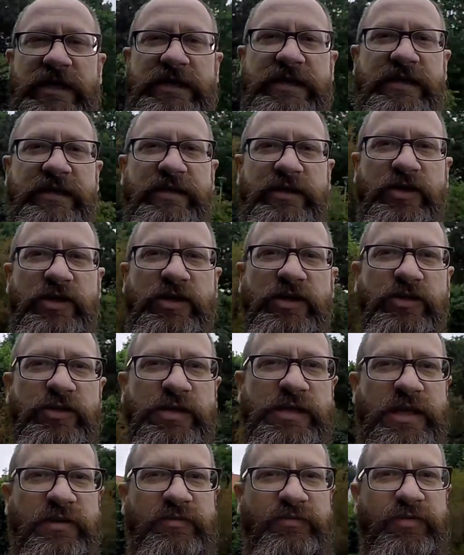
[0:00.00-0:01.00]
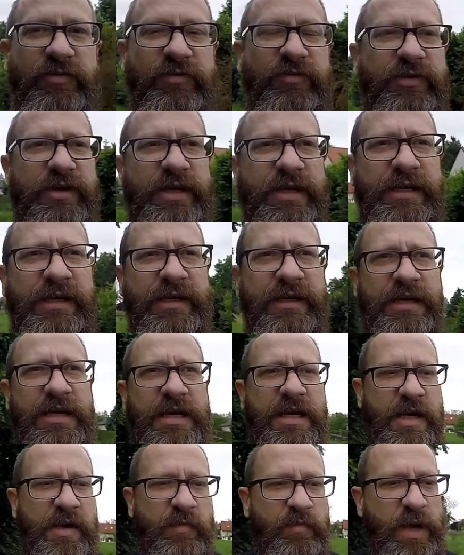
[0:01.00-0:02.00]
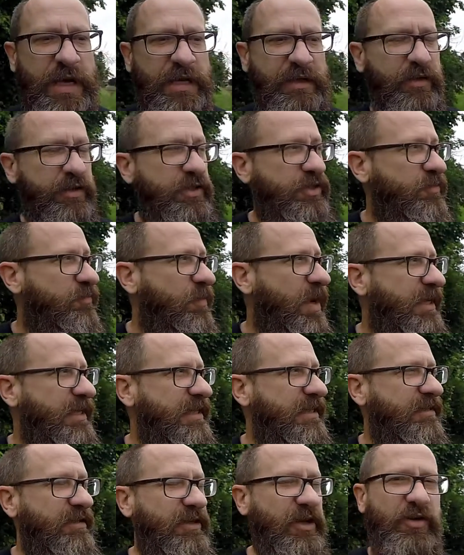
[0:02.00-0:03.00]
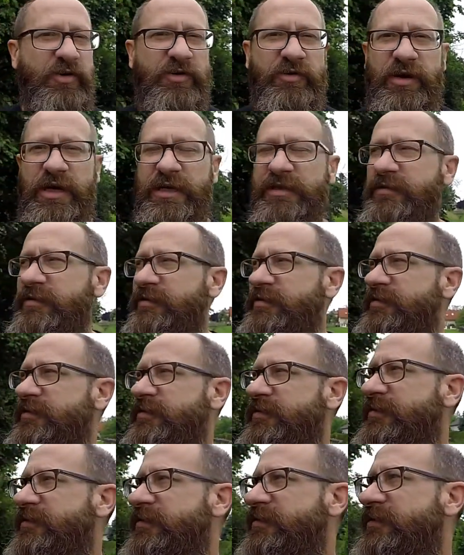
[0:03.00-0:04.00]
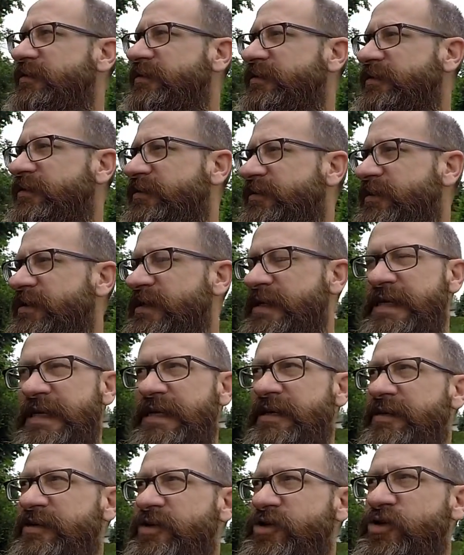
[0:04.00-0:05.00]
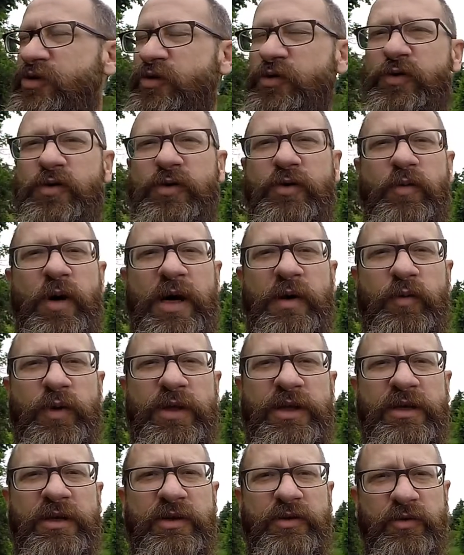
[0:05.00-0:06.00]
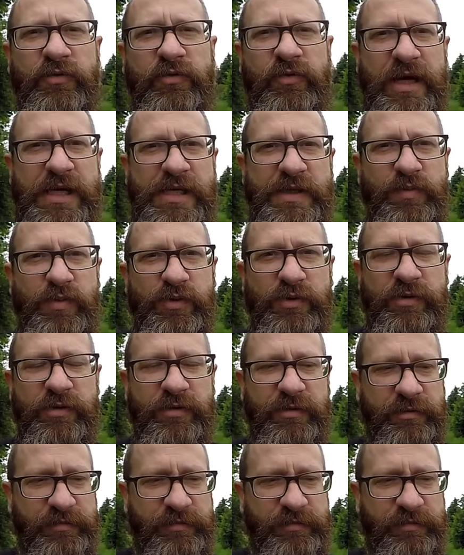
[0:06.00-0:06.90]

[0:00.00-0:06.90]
idea that you could do stuff for free, make lots of money in the long run, sure, why wouldn't you do Facebook?